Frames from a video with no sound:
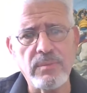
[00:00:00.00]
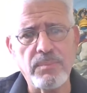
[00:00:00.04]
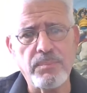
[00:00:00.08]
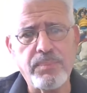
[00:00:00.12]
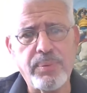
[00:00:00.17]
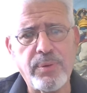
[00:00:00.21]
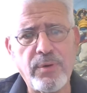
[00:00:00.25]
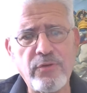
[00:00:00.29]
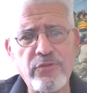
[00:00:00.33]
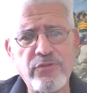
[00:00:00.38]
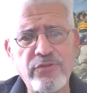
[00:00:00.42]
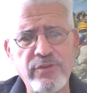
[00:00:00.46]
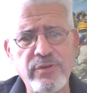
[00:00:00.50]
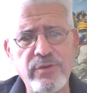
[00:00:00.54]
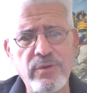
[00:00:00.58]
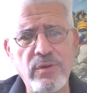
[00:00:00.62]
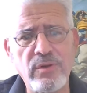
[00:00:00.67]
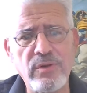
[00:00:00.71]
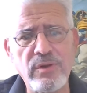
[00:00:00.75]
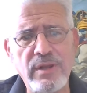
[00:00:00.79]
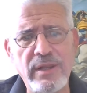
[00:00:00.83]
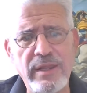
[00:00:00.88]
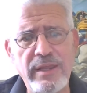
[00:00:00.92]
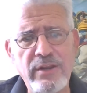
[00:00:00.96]

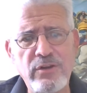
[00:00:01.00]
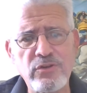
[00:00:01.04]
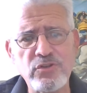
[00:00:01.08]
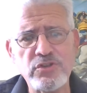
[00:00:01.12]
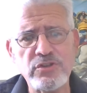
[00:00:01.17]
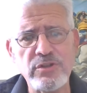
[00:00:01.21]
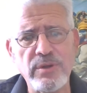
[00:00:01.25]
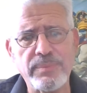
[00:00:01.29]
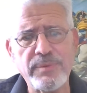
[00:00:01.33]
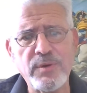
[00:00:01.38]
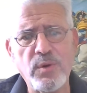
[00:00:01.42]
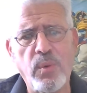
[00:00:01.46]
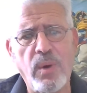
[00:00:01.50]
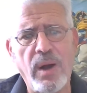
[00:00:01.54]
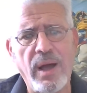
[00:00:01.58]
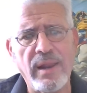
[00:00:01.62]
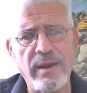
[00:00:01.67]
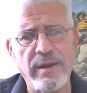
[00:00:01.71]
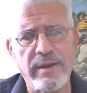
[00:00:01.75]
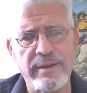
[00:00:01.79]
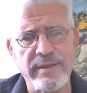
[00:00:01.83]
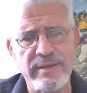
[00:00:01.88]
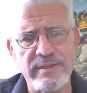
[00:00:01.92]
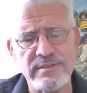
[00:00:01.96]
personal leadership
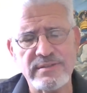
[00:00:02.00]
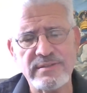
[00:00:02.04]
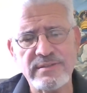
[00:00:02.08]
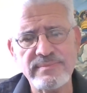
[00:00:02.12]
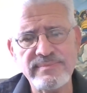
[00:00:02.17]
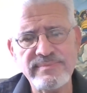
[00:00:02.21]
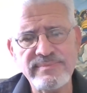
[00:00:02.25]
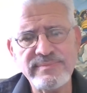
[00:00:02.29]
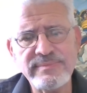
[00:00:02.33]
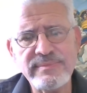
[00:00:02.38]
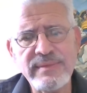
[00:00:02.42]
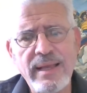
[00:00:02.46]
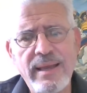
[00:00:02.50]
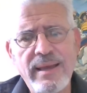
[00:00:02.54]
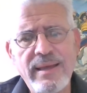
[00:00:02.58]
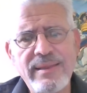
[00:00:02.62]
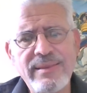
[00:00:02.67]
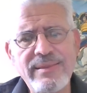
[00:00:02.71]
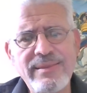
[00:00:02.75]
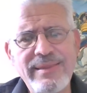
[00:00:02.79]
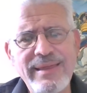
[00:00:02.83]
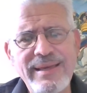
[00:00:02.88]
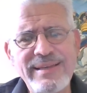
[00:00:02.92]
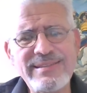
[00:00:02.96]
qualities.
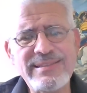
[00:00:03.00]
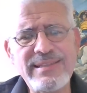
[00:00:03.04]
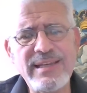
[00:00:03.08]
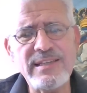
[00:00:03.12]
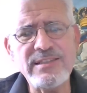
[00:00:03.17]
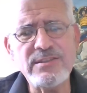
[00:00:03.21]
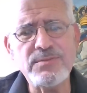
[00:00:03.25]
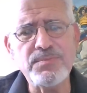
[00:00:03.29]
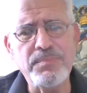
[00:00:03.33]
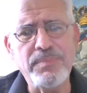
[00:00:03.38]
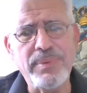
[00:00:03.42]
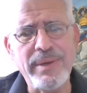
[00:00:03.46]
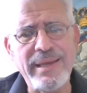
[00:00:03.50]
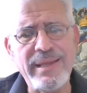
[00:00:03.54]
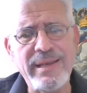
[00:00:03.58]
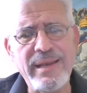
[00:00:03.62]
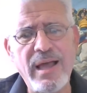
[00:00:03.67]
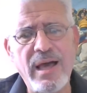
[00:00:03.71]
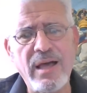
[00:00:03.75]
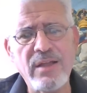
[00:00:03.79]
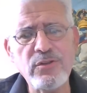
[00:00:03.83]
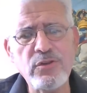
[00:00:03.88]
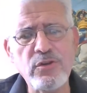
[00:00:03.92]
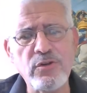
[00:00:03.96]
This has
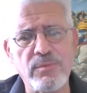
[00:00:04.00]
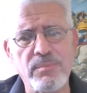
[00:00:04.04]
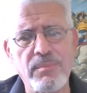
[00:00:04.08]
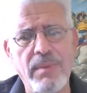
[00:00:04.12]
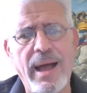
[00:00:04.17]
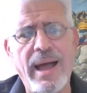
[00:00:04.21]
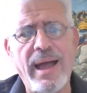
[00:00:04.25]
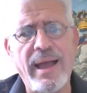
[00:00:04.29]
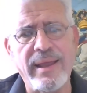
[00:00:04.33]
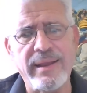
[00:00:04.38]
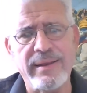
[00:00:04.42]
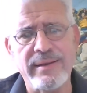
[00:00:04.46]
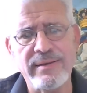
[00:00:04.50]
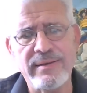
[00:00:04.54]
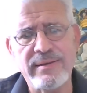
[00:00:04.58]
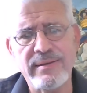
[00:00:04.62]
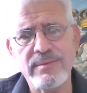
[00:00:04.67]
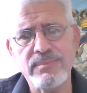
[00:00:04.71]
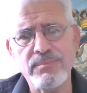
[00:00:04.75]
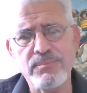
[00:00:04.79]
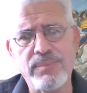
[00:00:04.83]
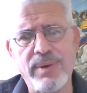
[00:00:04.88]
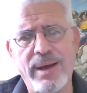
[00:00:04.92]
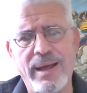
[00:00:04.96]
been undermined
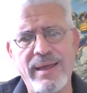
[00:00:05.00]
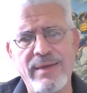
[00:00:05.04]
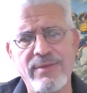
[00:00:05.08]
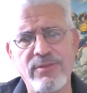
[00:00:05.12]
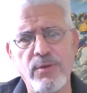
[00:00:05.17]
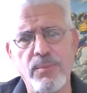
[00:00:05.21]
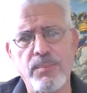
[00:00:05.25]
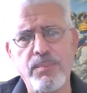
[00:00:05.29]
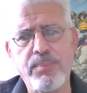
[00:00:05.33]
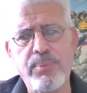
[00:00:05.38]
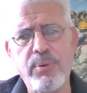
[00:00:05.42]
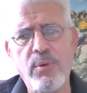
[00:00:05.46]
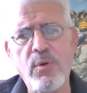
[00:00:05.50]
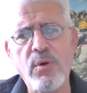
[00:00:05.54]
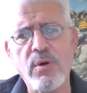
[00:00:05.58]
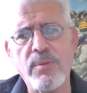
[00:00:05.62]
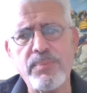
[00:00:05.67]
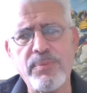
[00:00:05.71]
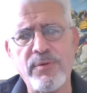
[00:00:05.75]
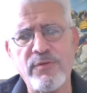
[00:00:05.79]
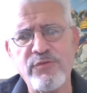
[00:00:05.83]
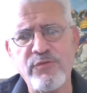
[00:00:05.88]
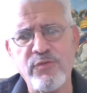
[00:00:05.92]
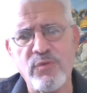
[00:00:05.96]
by the poor
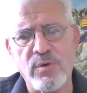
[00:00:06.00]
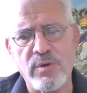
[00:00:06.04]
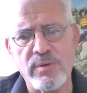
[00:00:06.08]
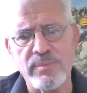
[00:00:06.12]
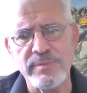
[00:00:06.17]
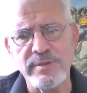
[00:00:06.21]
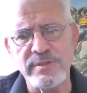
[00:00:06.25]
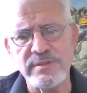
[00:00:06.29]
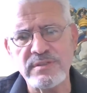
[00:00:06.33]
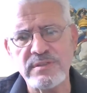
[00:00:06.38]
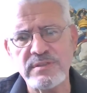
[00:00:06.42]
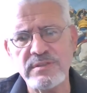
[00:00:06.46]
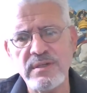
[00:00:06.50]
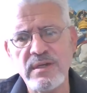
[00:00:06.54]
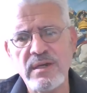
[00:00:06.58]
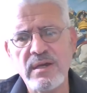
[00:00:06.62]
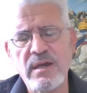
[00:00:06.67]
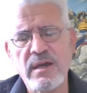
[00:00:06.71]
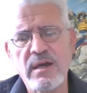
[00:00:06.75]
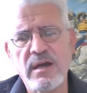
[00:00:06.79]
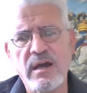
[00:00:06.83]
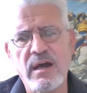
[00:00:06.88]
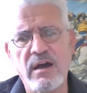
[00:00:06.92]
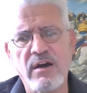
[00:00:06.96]
performance
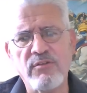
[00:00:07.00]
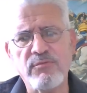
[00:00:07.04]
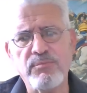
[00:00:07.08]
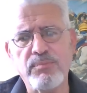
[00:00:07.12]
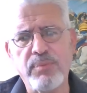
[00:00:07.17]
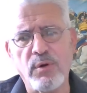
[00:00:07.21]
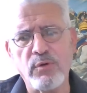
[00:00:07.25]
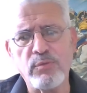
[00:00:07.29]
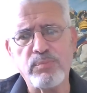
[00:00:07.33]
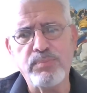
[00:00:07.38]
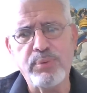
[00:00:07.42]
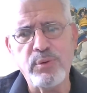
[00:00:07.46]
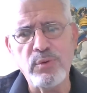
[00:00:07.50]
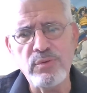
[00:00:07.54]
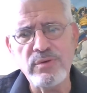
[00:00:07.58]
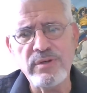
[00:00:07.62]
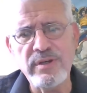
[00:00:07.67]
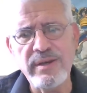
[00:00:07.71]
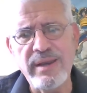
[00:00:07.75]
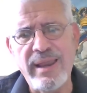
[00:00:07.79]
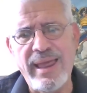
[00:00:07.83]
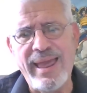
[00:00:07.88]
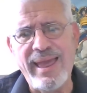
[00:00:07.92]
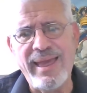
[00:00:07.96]
of both
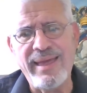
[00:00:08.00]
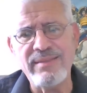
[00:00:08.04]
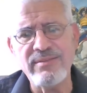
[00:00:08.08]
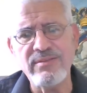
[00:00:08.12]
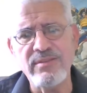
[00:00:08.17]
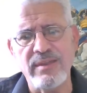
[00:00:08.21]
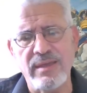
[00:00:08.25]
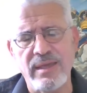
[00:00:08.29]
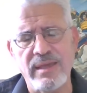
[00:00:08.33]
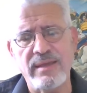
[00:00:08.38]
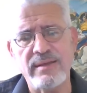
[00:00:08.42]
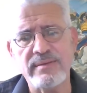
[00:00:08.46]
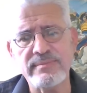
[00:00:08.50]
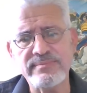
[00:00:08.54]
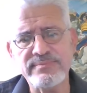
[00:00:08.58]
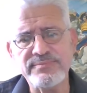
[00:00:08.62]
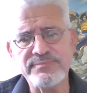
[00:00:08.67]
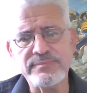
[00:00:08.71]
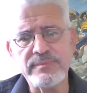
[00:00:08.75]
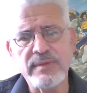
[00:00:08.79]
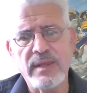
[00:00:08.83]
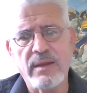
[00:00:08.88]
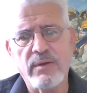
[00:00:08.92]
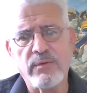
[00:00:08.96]
Putin and the
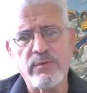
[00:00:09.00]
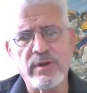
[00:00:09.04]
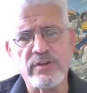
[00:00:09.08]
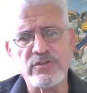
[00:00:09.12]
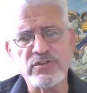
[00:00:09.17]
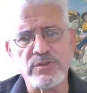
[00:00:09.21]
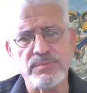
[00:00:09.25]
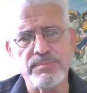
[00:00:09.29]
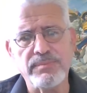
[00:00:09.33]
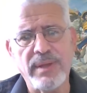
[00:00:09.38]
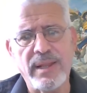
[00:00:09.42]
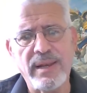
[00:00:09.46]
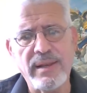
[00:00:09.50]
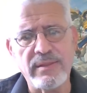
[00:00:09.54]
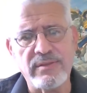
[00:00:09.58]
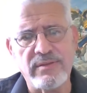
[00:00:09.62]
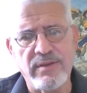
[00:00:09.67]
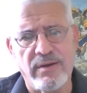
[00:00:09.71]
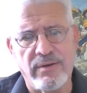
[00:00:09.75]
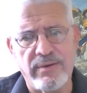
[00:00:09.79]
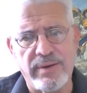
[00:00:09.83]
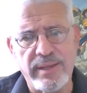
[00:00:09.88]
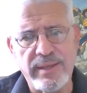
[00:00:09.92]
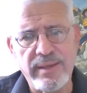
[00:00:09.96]
Russian
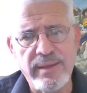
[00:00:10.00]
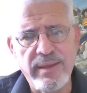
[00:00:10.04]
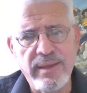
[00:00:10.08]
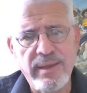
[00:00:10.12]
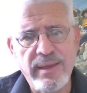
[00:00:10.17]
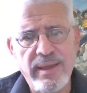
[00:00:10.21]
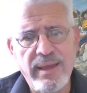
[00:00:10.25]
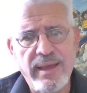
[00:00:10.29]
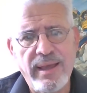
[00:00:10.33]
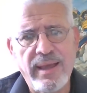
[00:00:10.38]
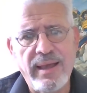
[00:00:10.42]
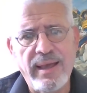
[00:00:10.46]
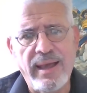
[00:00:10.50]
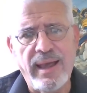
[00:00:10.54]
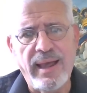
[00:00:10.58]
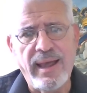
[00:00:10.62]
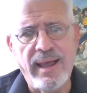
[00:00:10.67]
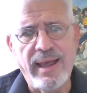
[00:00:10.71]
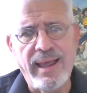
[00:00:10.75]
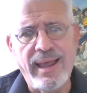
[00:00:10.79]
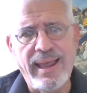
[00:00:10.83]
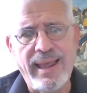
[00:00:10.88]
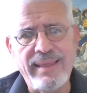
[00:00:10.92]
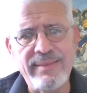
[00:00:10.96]
military.
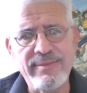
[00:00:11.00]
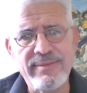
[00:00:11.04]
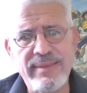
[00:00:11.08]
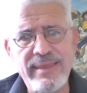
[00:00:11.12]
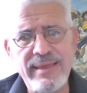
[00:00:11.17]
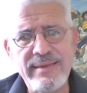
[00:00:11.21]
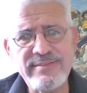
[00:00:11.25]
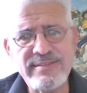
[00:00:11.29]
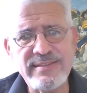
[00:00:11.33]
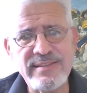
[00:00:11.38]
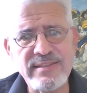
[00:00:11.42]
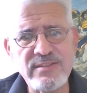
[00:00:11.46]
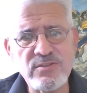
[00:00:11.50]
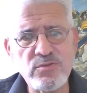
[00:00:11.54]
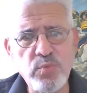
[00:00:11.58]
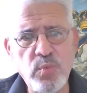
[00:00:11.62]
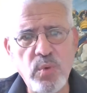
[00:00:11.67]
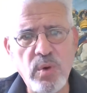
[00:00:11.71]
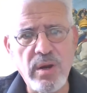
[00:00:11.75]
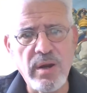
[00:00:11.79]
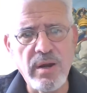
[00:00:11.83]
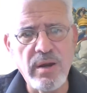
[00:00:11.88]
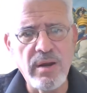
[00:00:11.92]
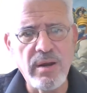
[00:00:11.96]
And this is
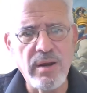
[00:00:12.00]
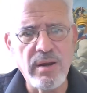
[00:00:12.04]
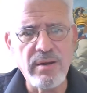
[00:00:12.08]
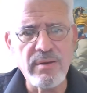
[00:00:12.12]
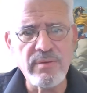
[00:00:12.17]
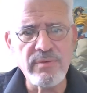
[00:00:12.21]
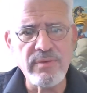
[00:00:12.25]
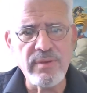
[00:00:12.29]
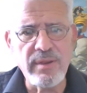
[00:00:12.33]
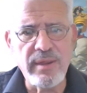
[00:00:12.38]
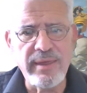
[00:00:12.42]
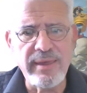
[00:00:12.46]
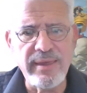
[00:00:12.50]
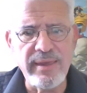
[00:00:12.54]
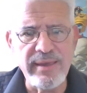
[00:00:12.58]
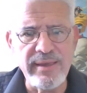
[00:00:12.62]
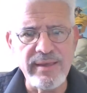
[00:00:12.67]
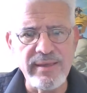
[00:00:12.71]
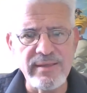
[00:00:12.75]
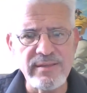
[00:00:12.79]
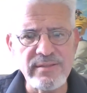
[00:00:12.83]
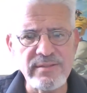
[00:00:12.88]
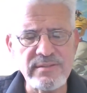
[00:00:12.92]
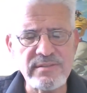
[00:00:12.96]
where
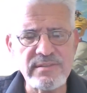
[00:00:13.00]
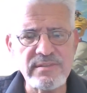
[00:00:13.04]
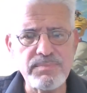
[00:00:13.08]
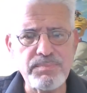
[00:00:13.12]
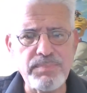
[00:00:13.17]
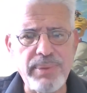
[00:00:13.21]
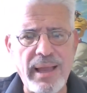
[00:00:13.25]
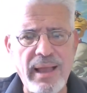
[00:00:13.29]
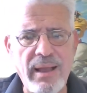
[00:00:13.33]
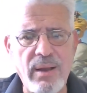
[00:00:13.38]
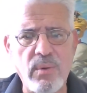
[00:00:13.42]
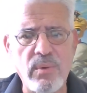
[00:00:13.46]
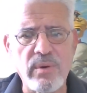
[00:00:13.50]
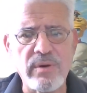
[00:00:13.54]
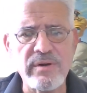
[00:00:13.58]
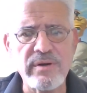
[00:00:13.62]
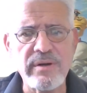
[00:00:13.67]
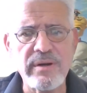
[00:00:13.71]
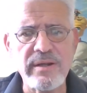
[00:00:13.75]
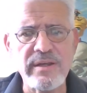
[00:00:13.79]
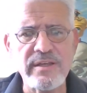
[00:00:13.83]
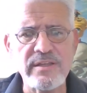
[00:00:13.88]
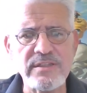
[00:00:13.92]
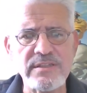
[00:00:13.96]
his
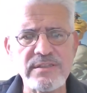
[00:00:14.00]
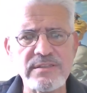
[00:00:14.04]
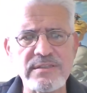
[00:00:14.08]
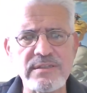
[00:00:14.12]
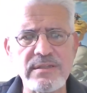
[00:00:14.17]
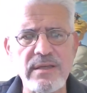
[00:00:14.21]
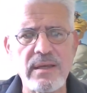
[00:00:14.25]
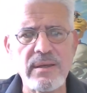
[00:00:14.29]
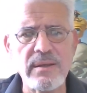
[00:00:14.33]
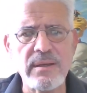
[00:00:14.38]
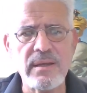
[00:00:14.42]
power is